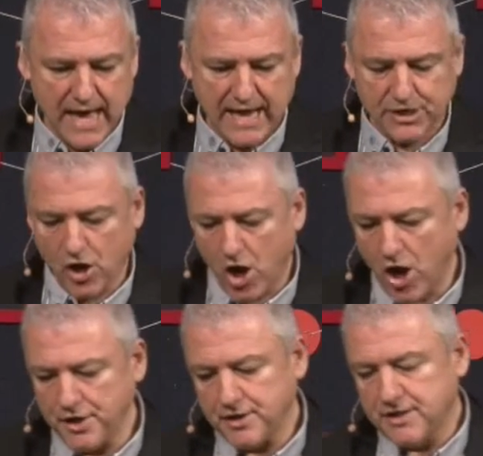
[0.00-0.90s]
and
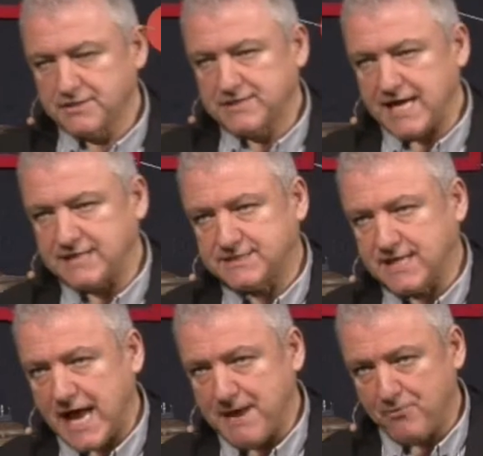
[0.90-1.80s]
God takes
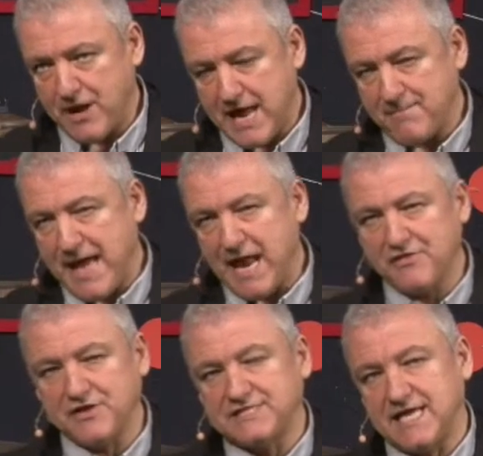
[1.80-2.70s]
Abraham out
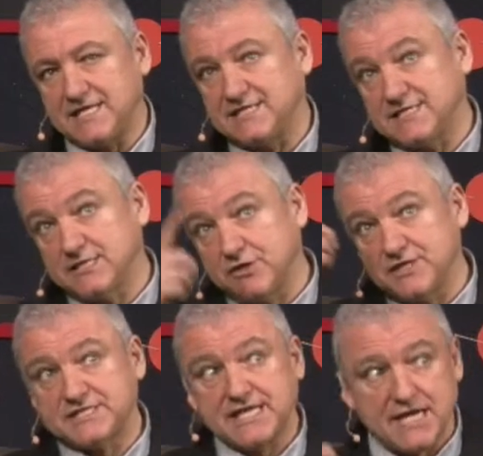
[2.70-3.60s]
of the tent and says, Look at
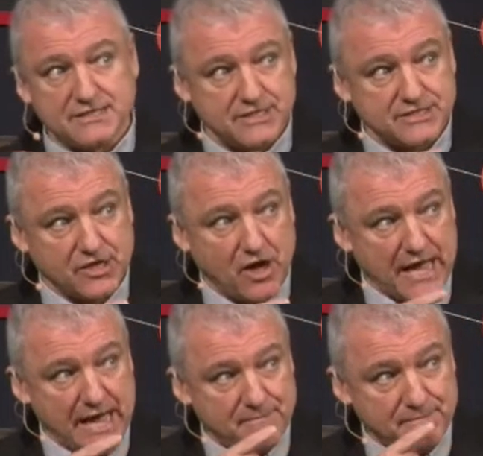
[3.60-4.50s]
the stars of the
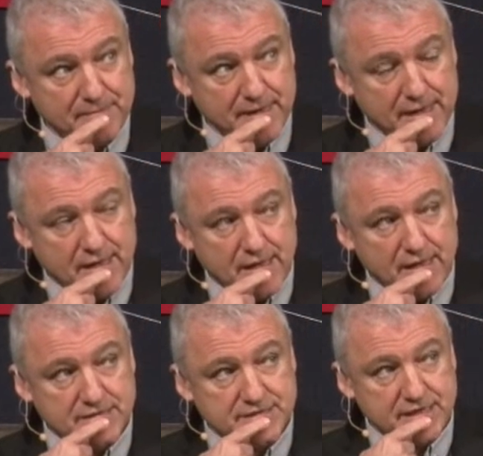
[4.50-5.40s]
sky, Abe.
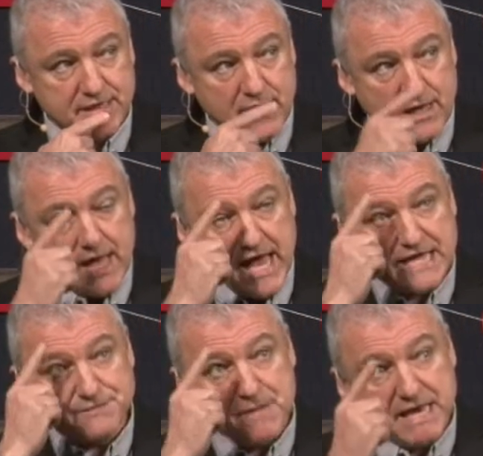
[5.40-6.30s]
See,
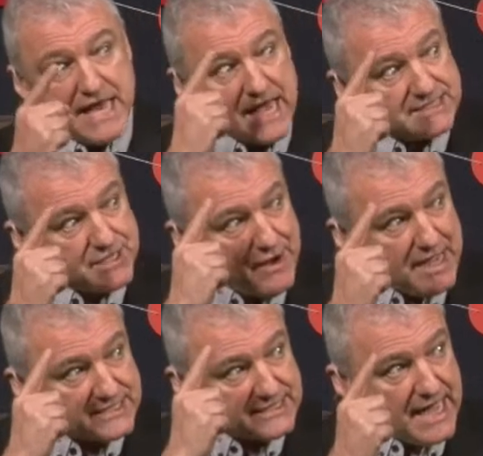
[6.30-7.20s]
as many as there
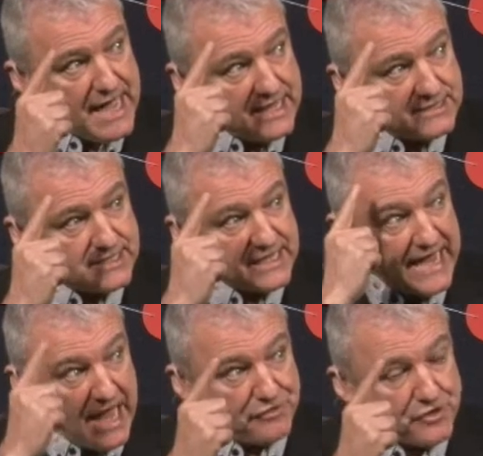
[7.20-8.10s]
are stars,
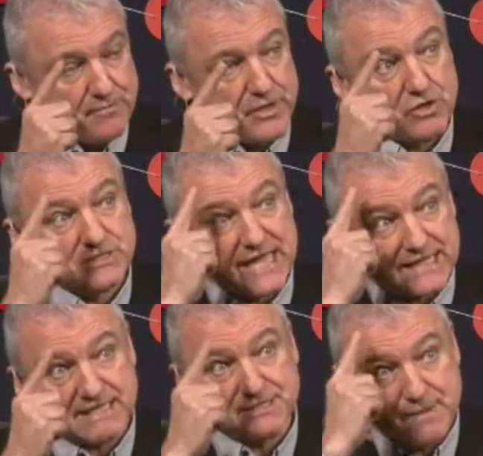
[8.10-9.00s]
count them because
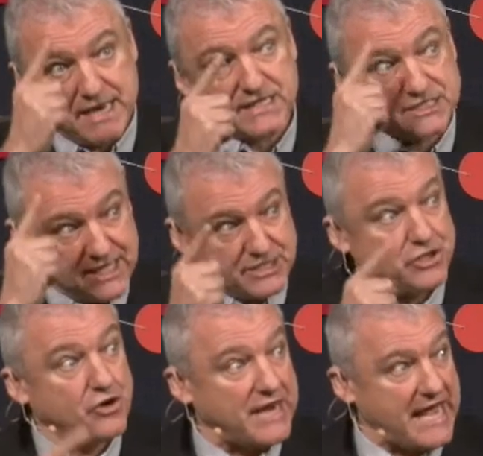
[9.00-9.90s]
that's as many as kids
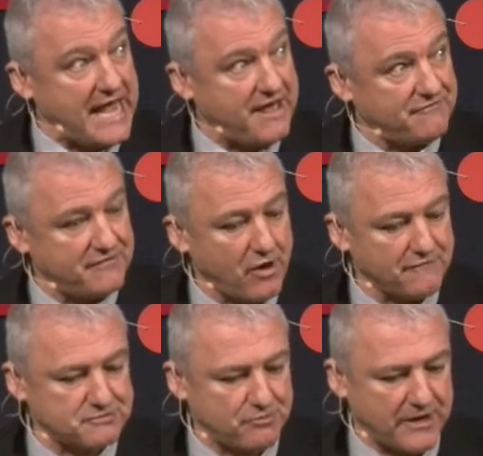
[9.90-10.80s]
you're going to have,
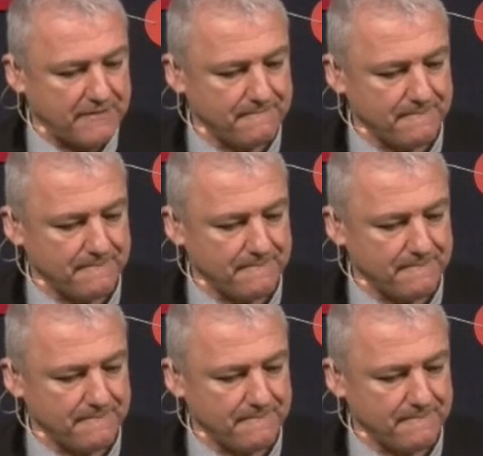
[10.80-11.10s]
offspring.